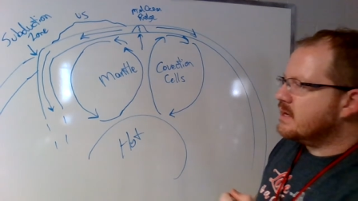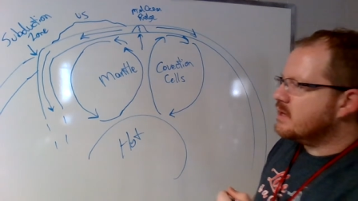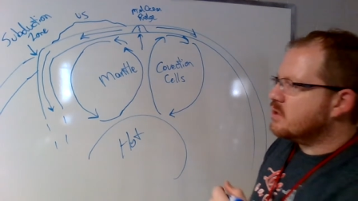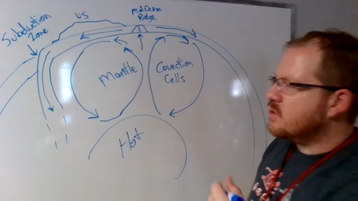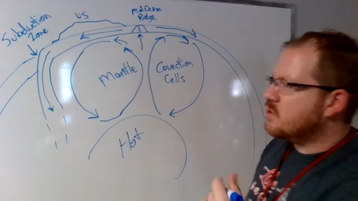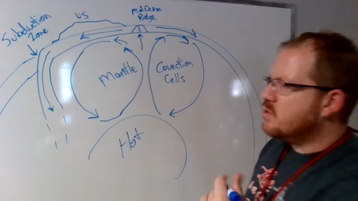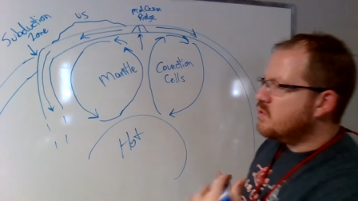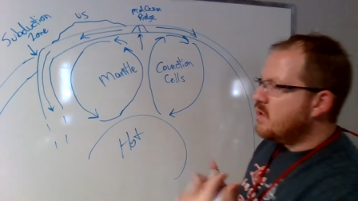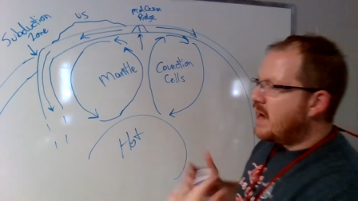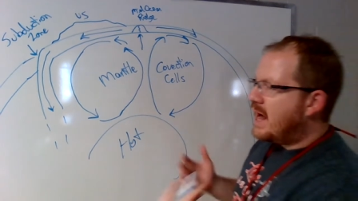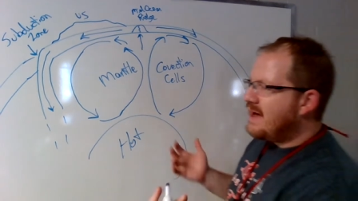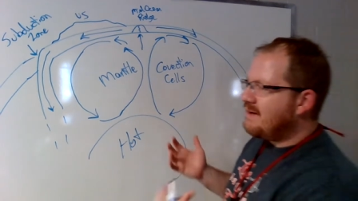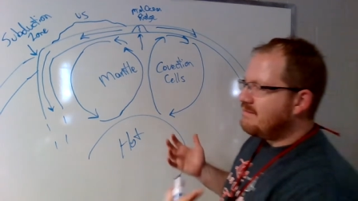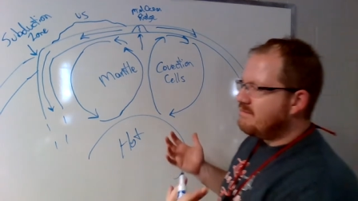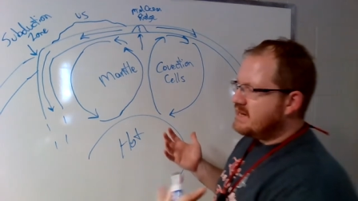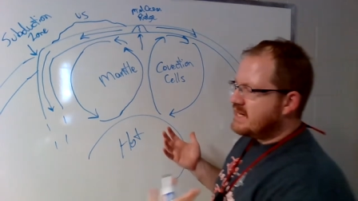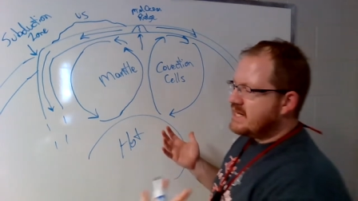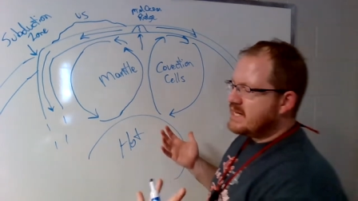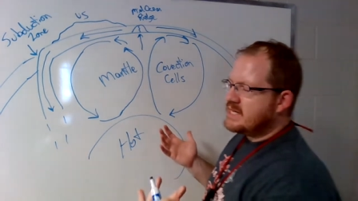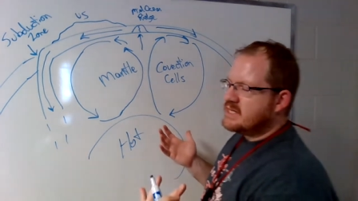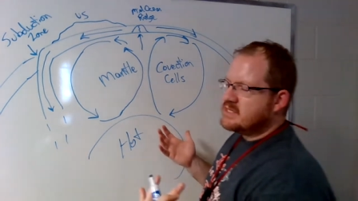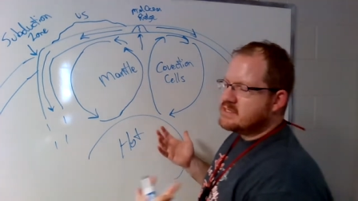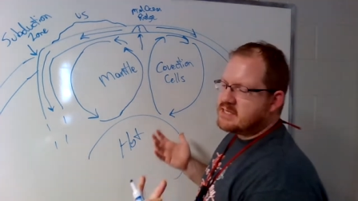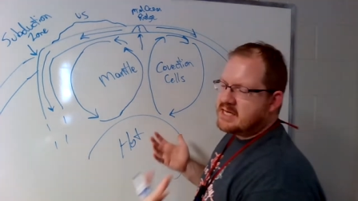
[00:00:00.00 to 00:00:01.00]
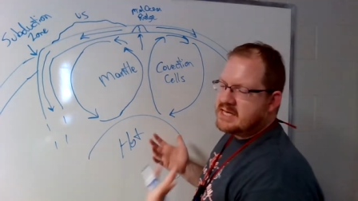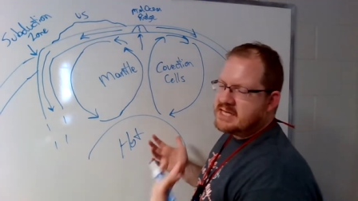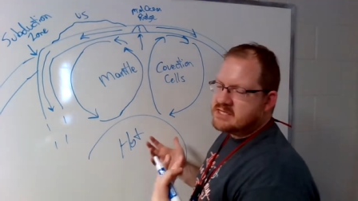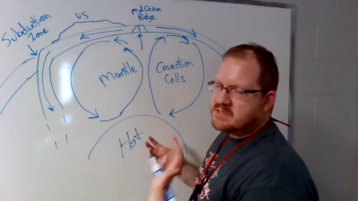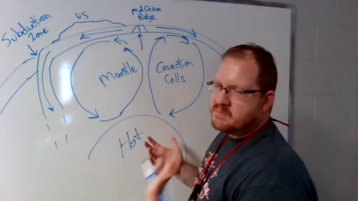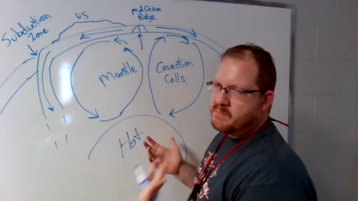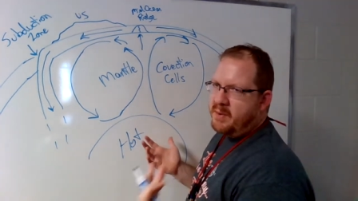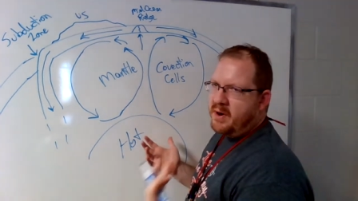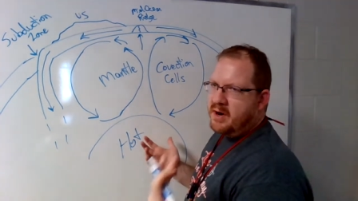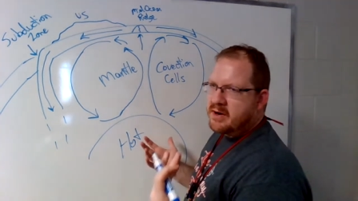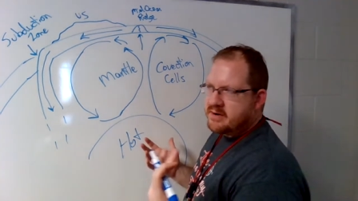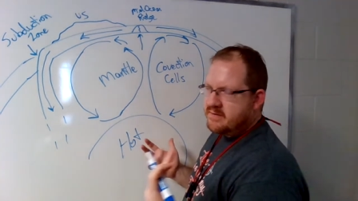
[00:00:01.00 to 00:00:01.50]
gravity is, is
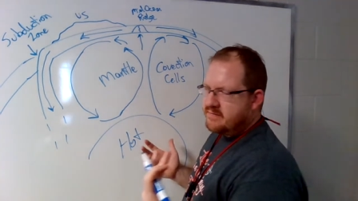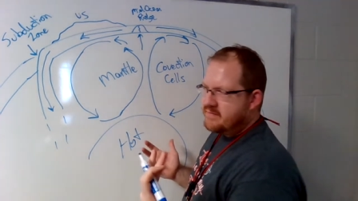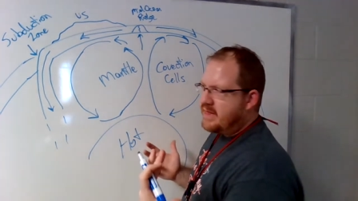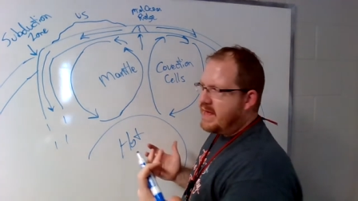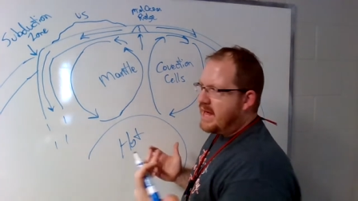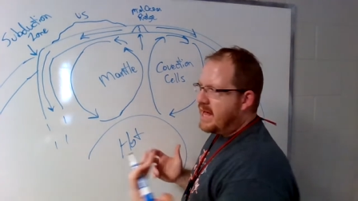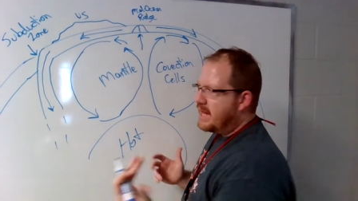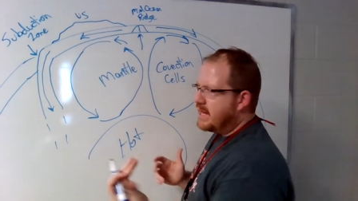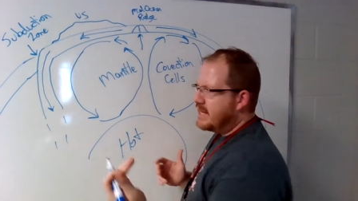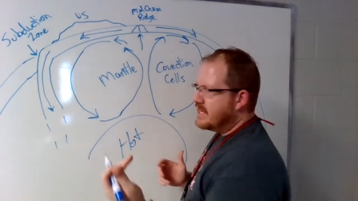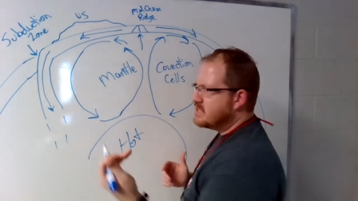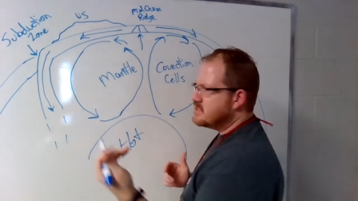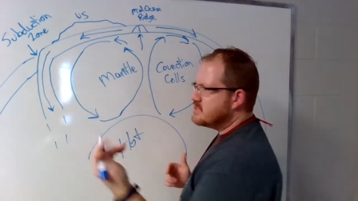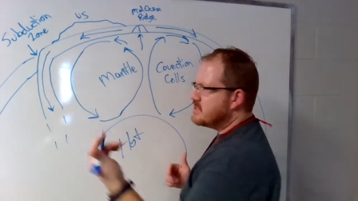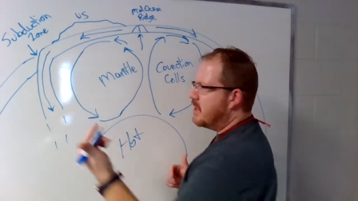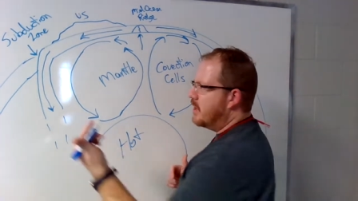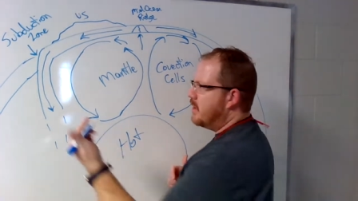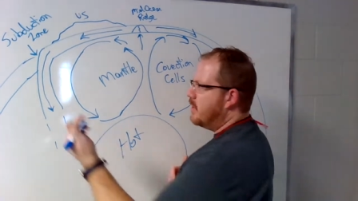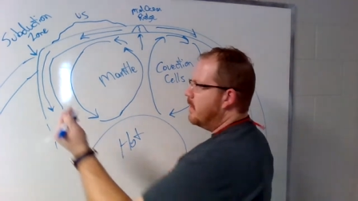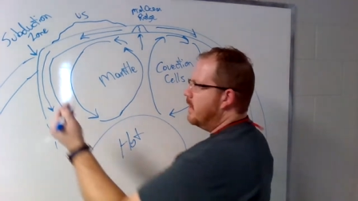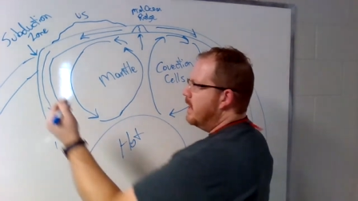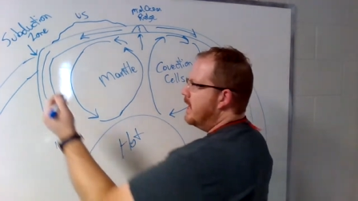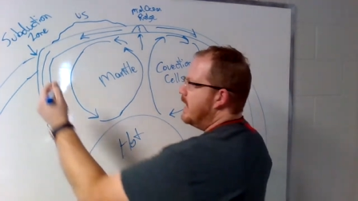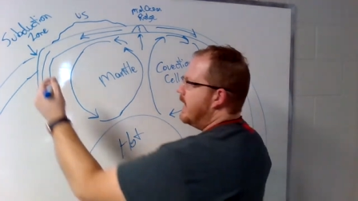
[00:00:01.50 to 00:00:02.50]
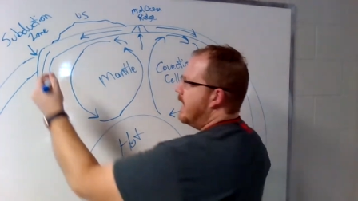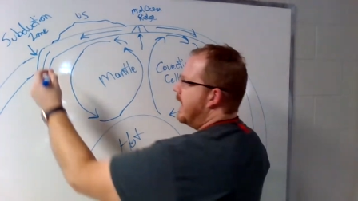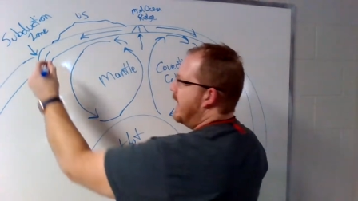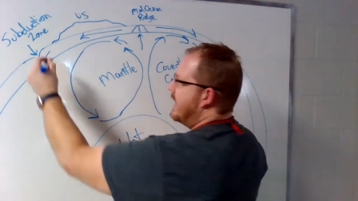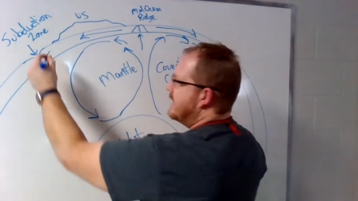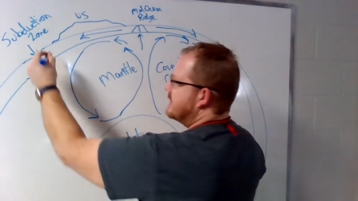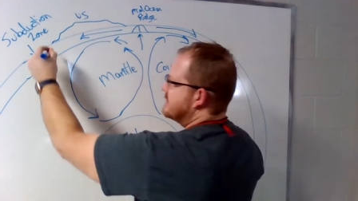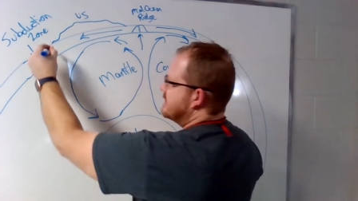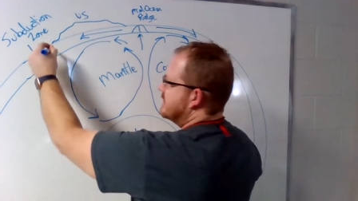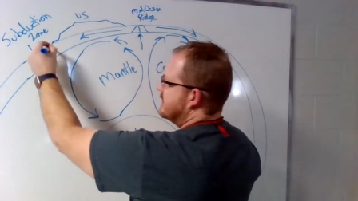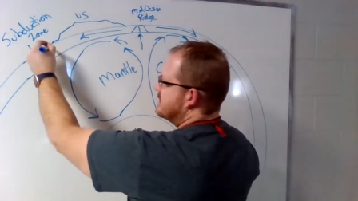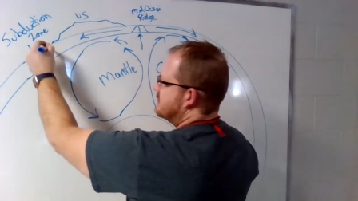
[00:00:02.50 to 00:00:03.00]
part of that. And so
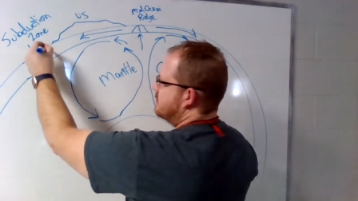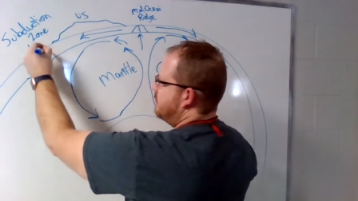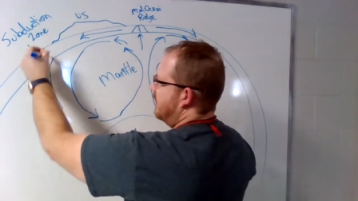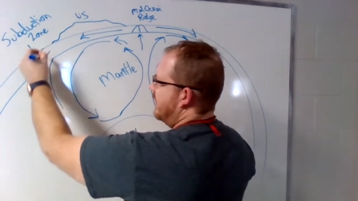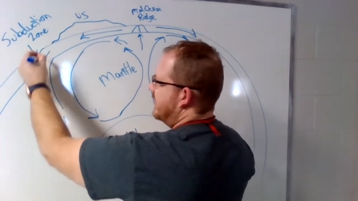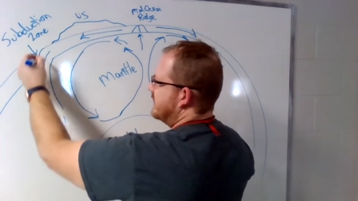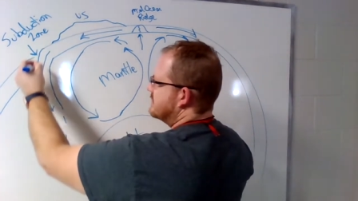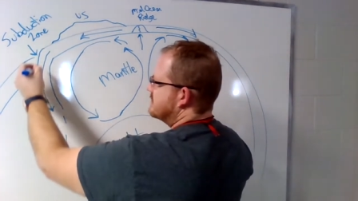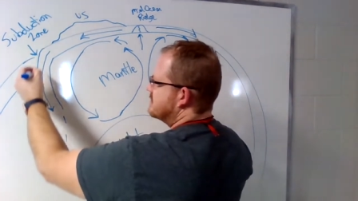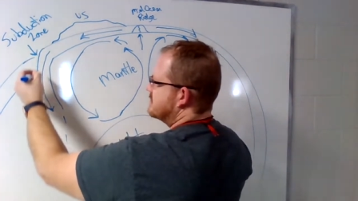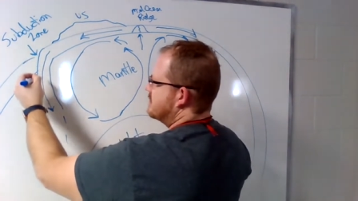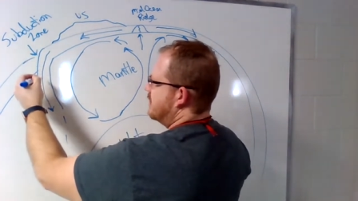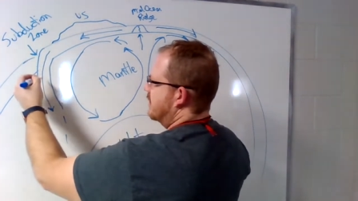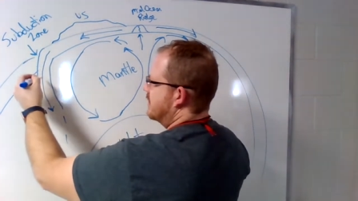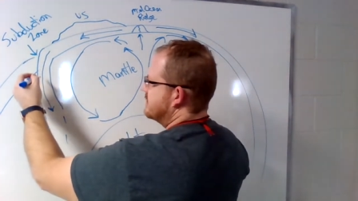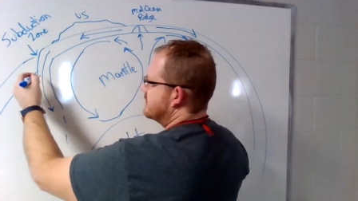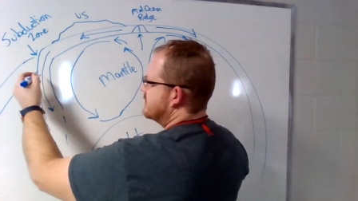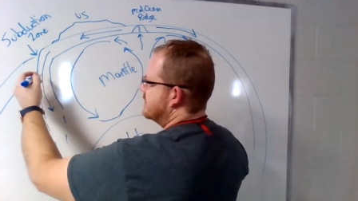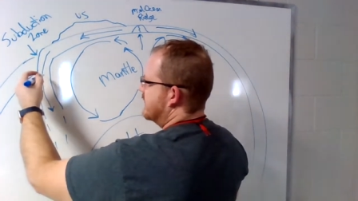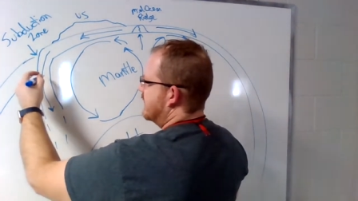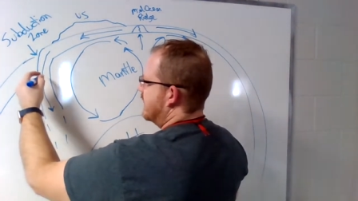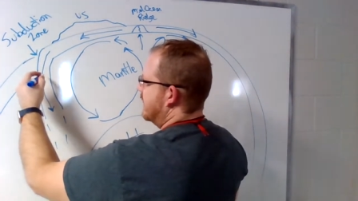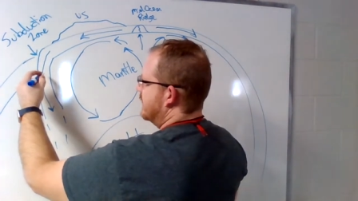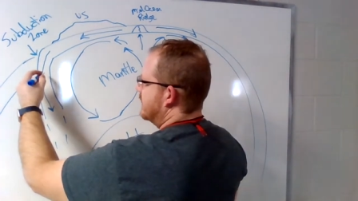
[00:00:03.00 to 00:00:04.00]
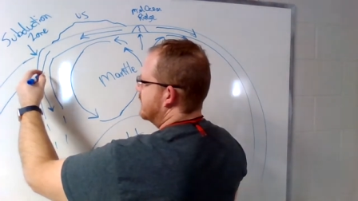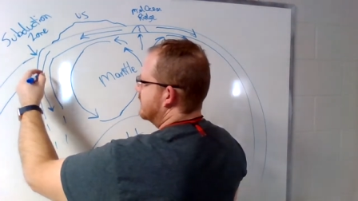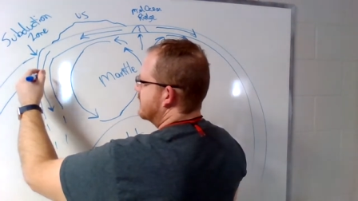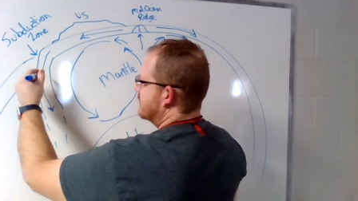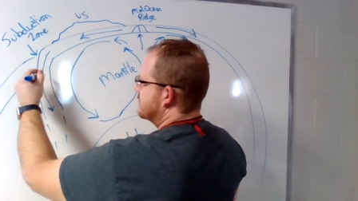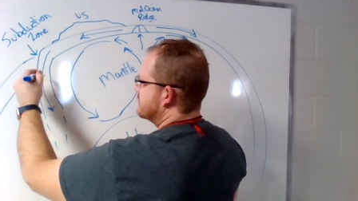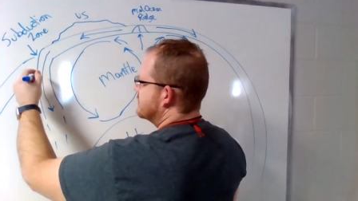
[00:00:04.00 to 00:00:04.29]
as this plate starts to get